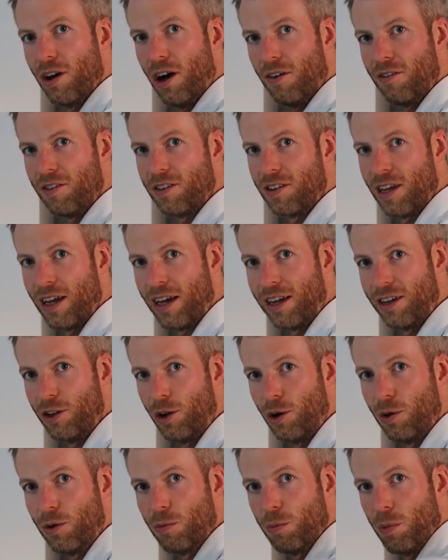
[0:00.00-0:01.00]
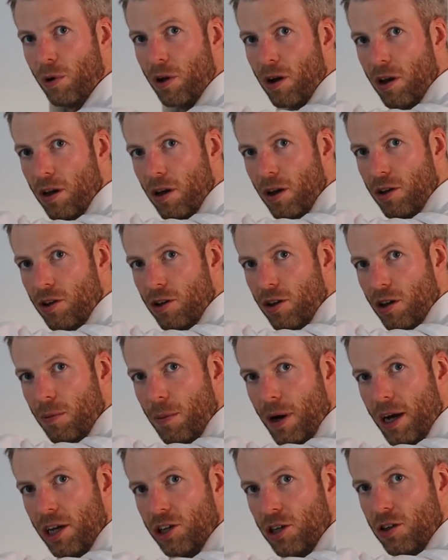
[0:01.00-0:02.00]
Obviously I don't, but you can
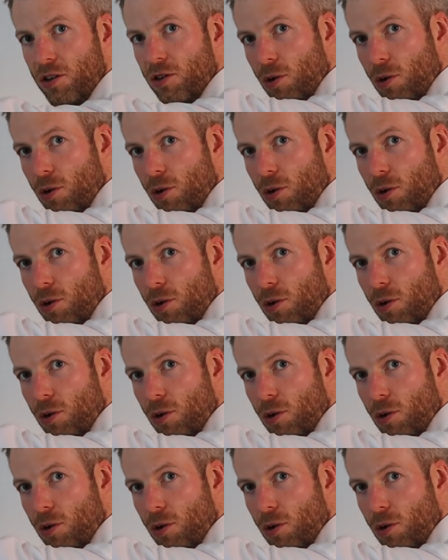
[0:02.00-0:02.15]
imagine.